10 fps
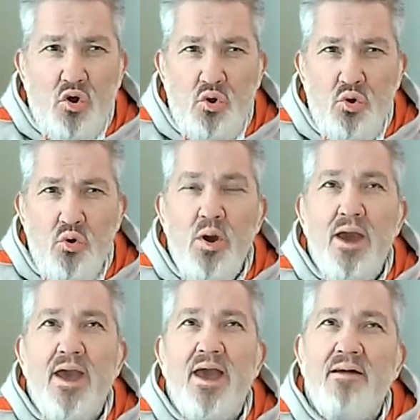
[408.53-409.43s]

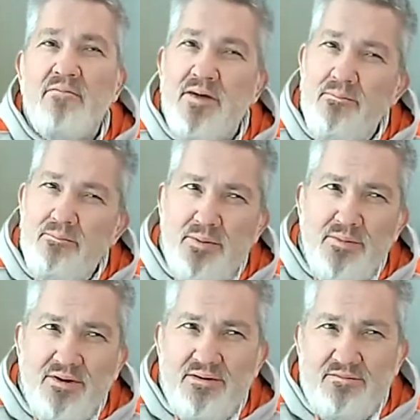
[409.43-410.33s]
who have
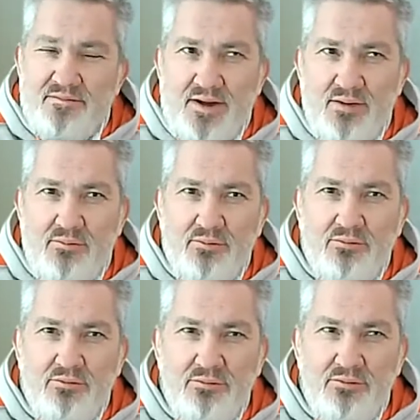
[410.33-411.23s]
implemented
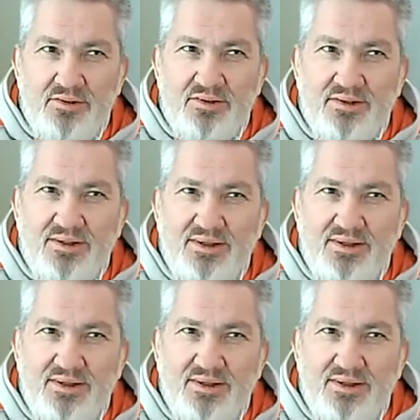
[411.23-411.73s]
firewall rules,